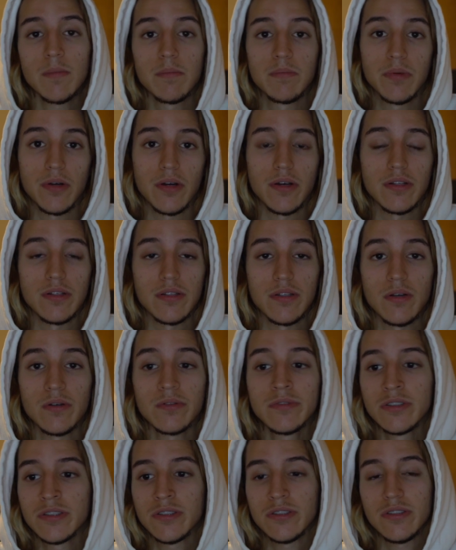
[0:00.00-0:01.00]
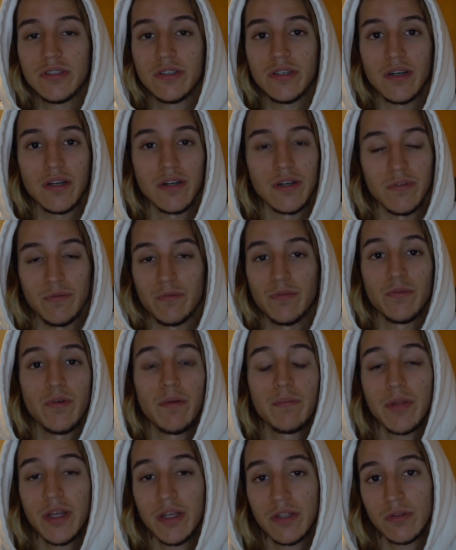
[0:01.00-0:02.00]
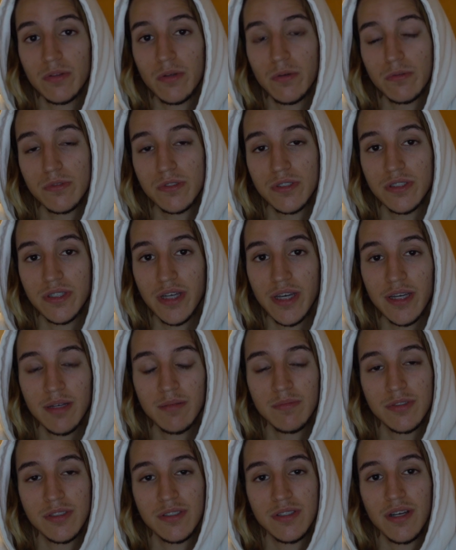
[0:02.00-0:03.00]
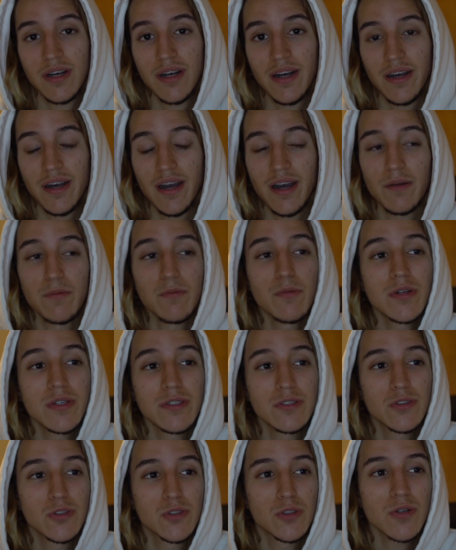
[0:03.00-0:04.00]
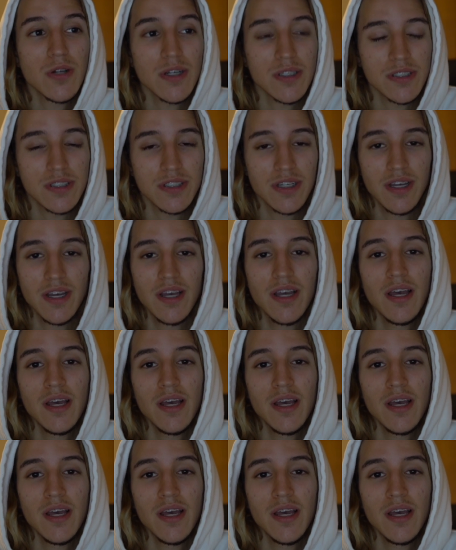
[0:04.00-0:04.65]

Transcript: but honestly, when we played those games, I wouldn't trust